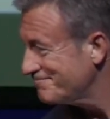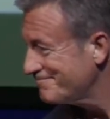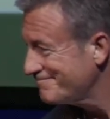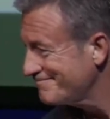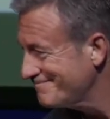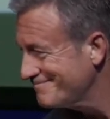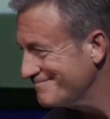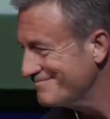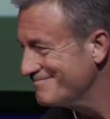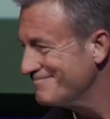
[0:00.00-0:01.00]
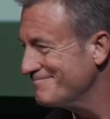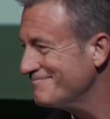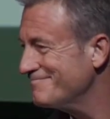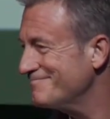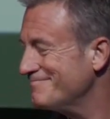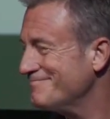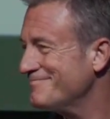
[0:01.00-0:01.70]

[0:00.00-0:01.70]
(silence)